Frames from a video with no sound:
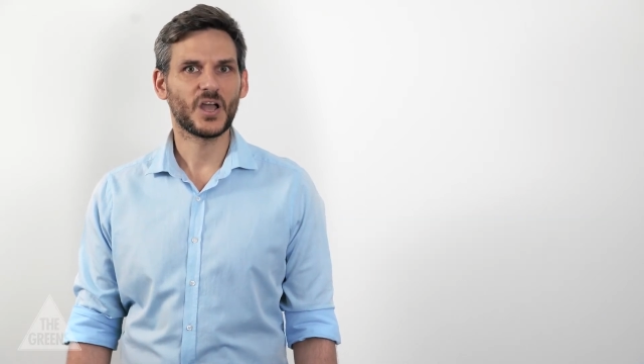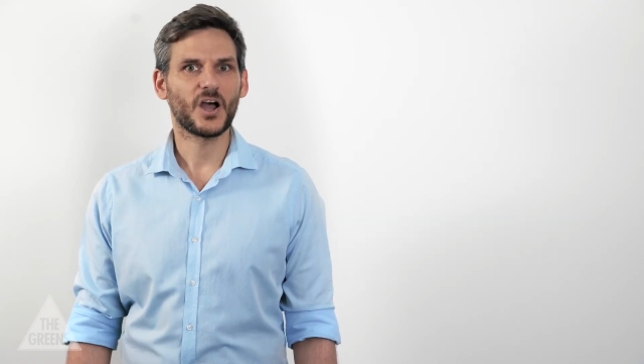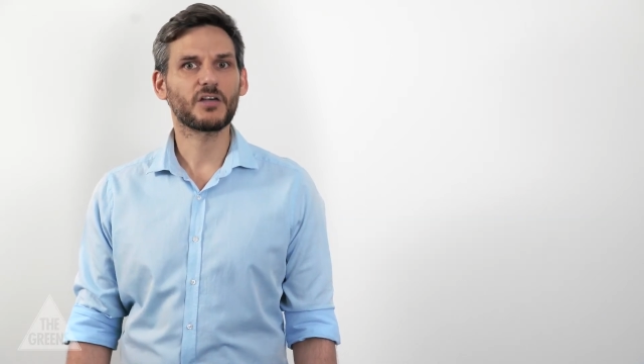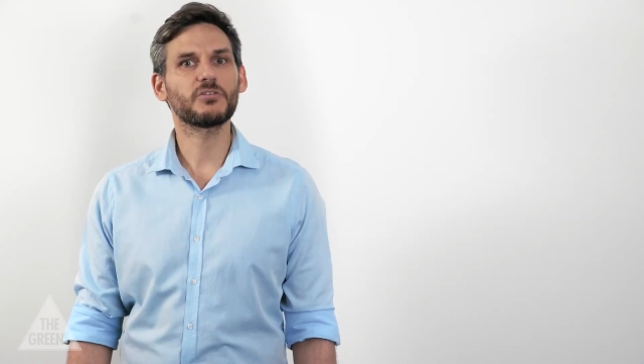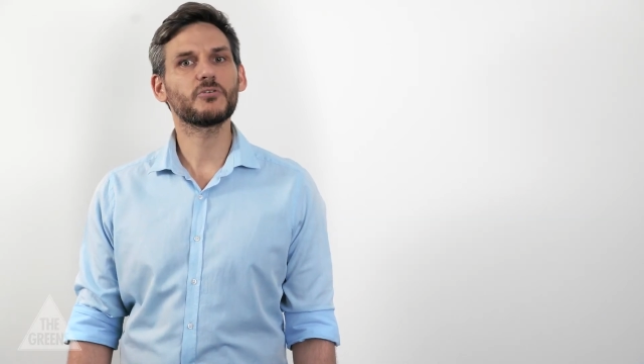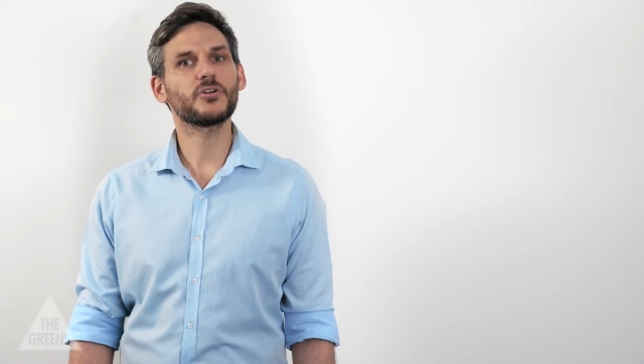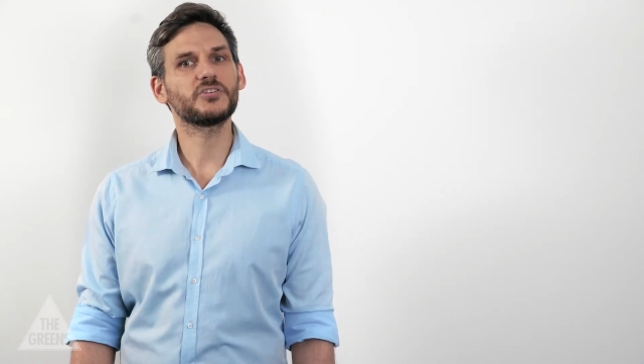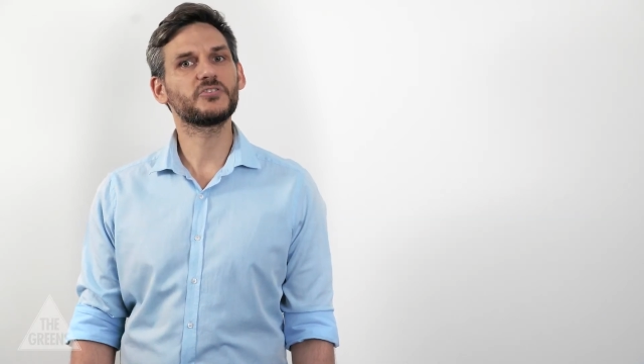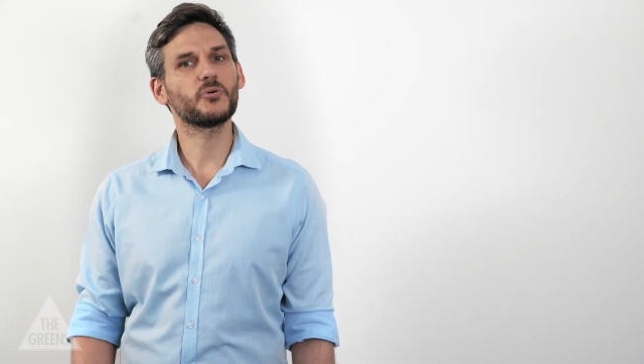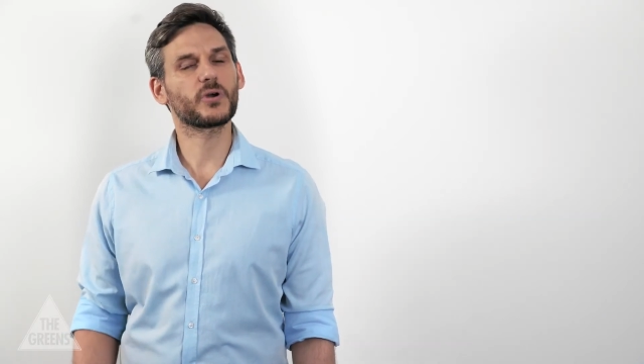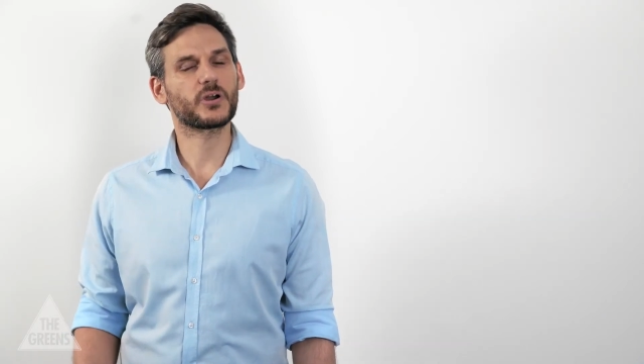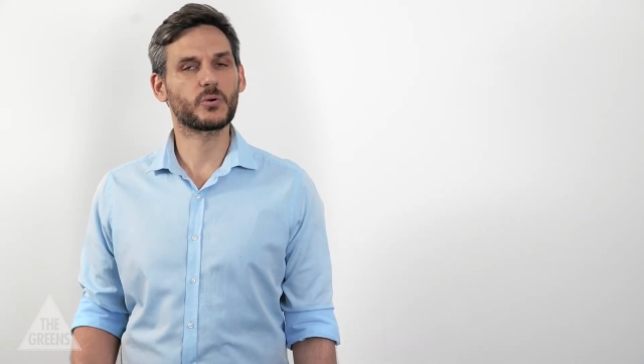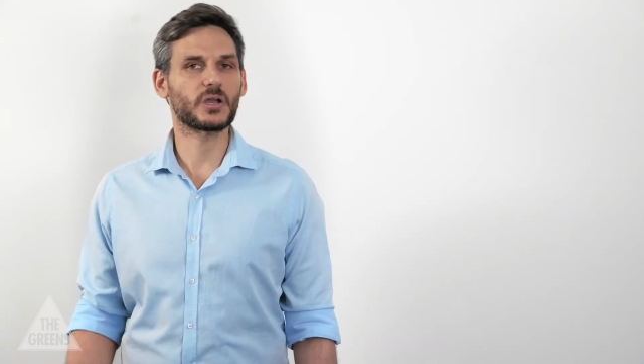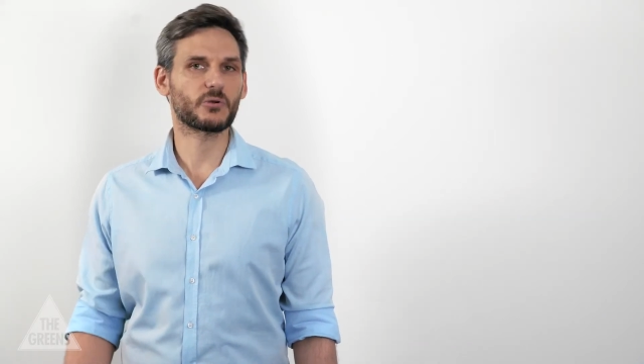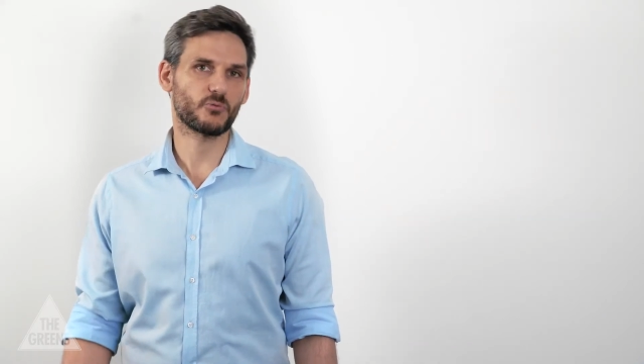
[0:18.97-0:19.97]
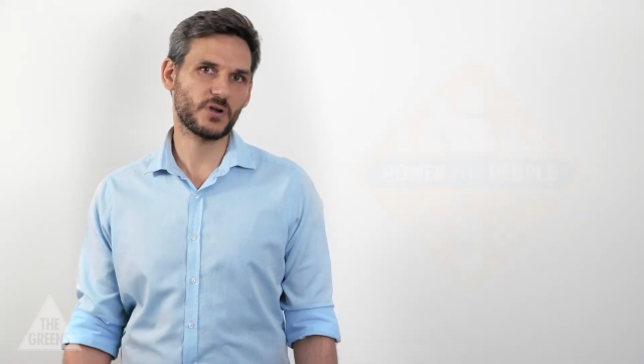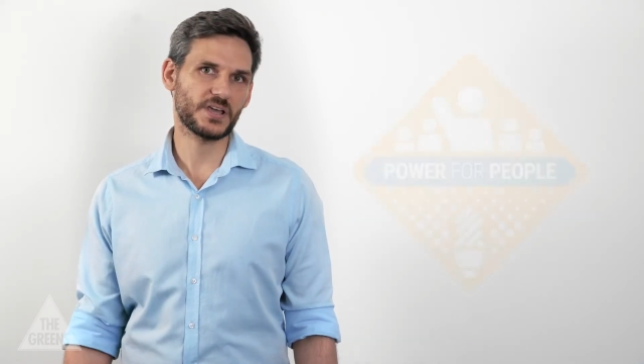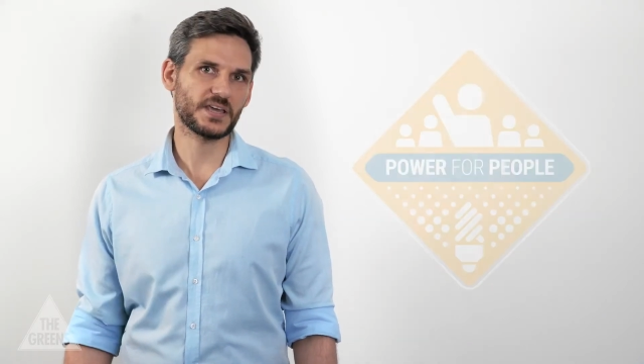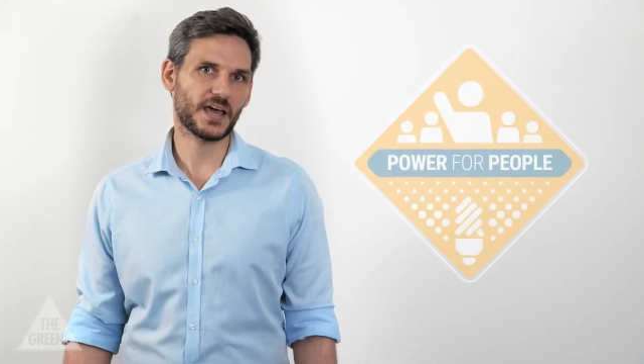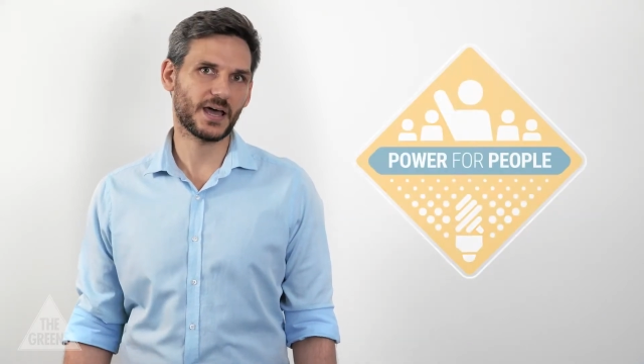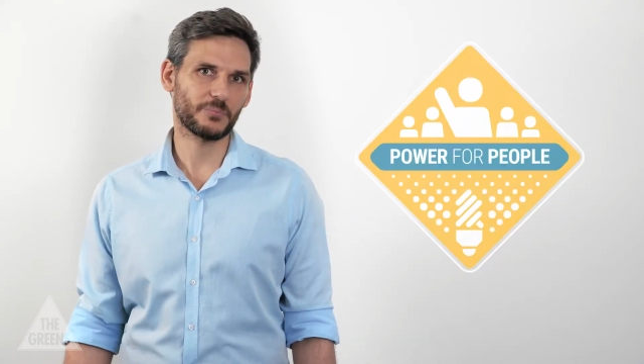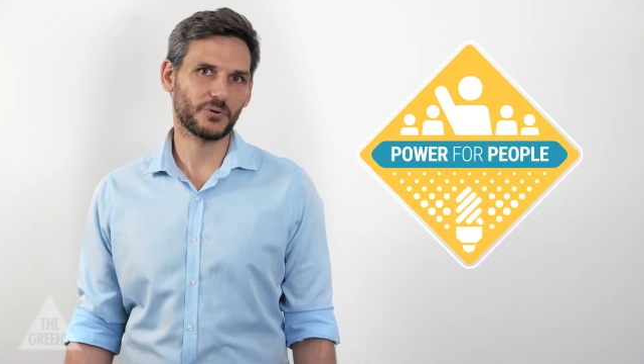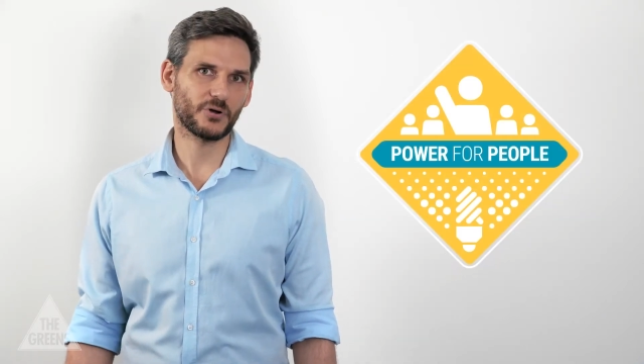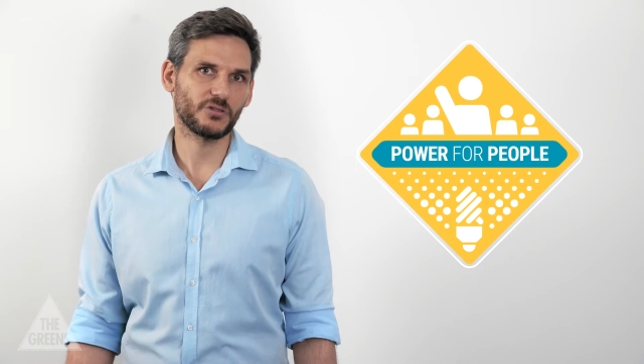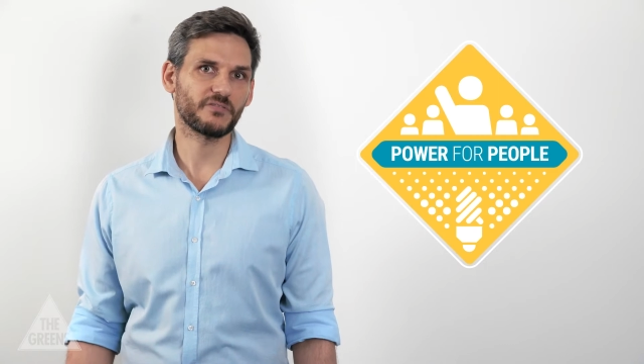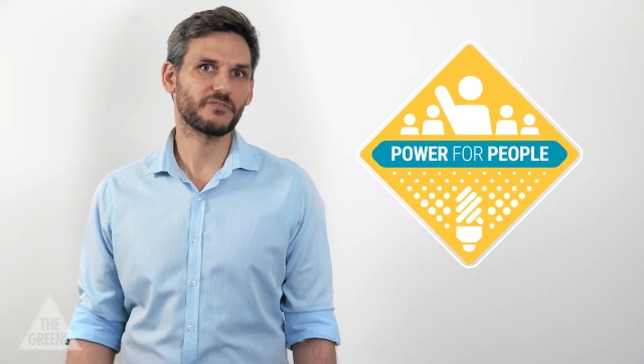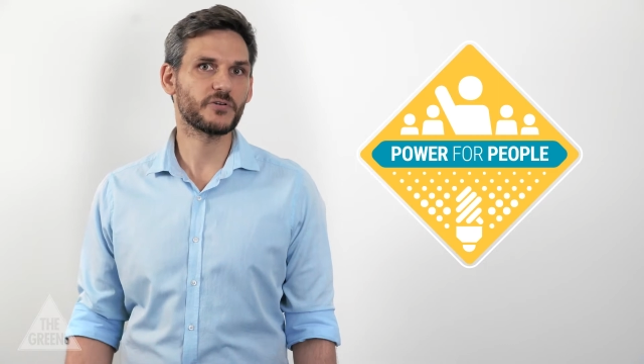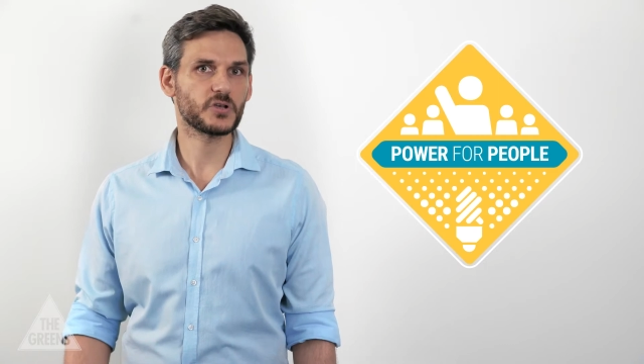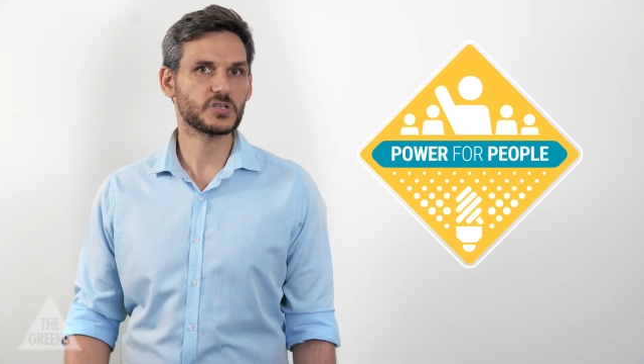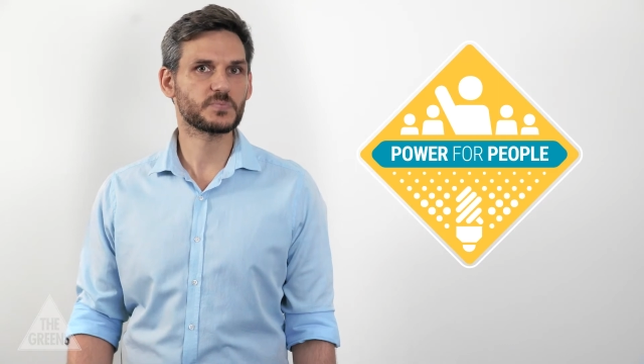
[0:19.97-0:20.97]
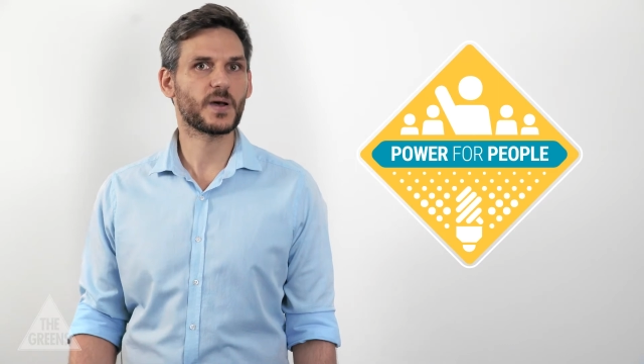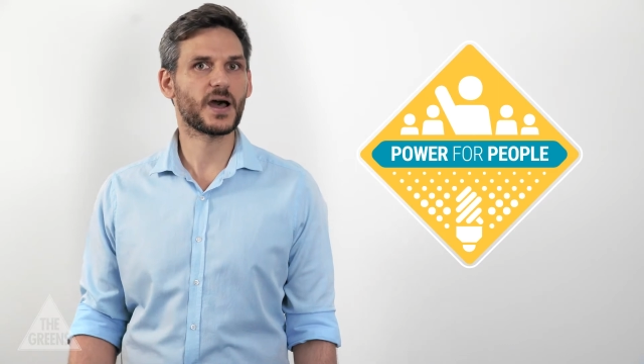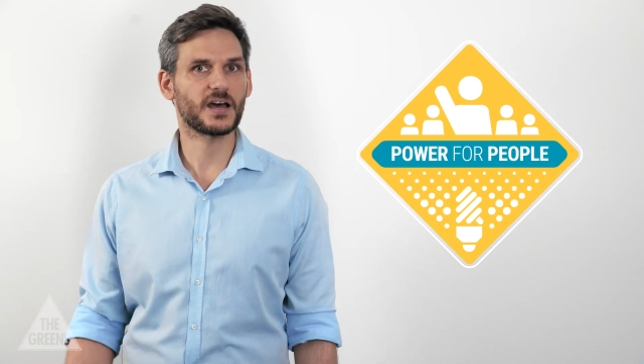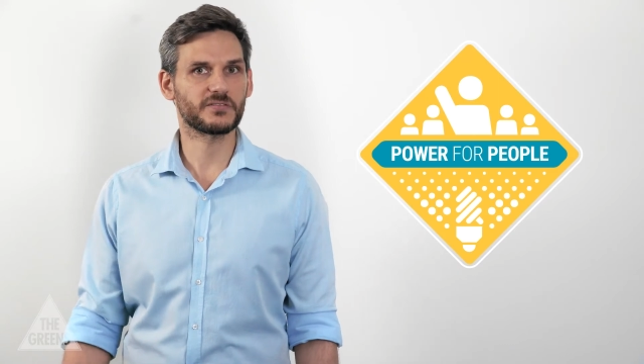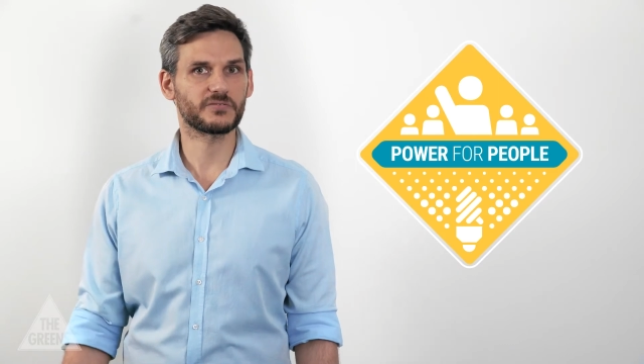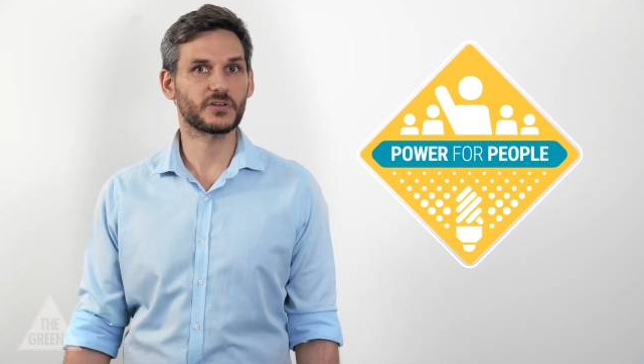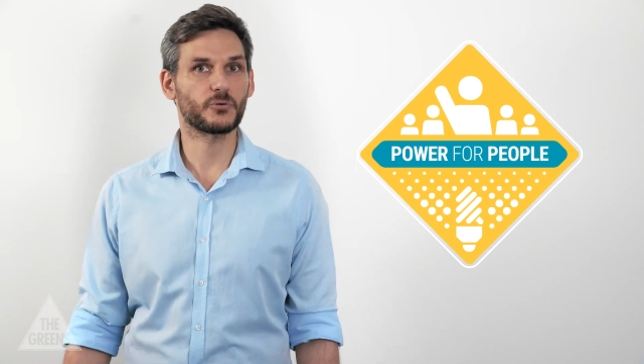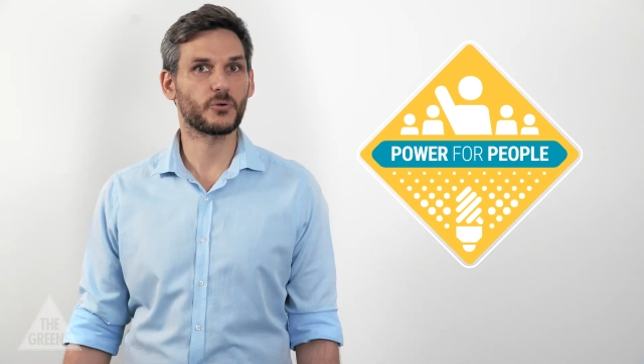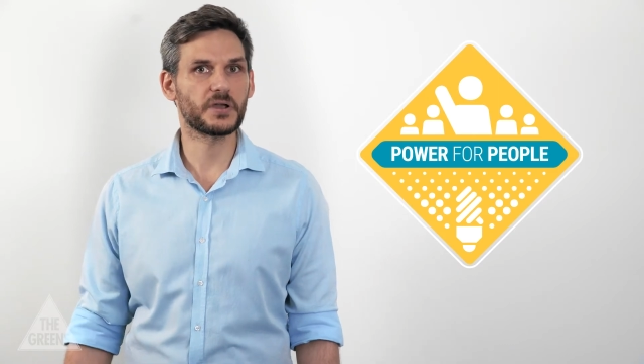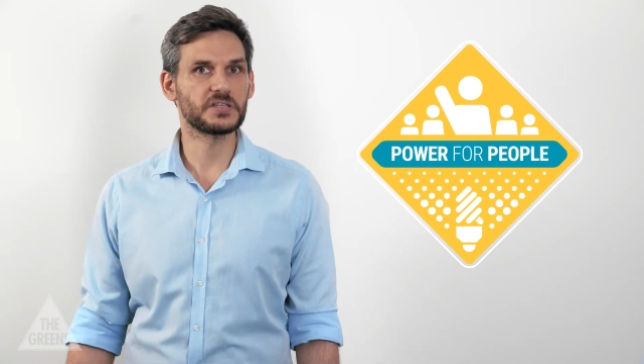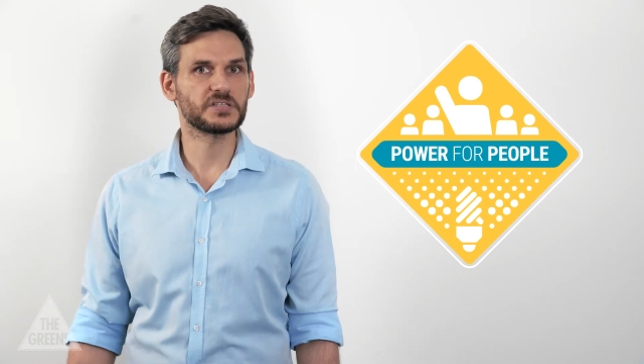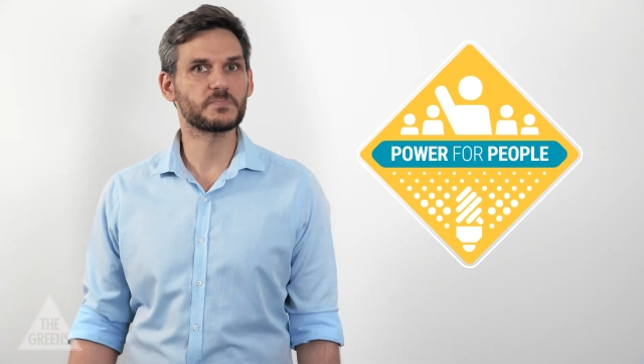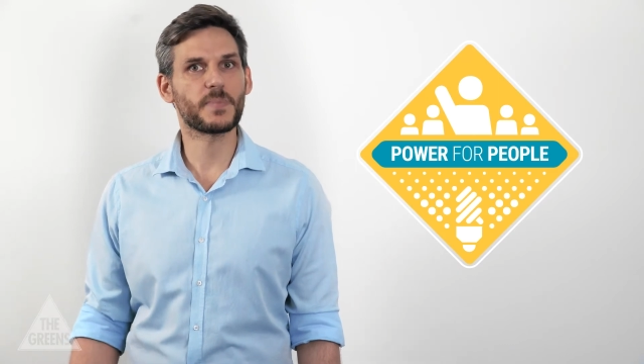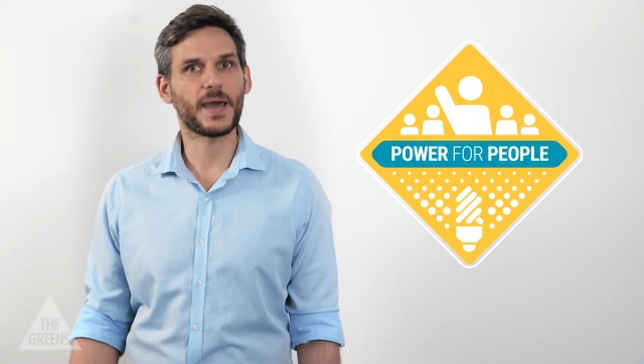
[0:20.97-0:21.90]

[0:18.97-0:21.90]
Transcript: I thought I'd do a quick recap on the first part of the Greens'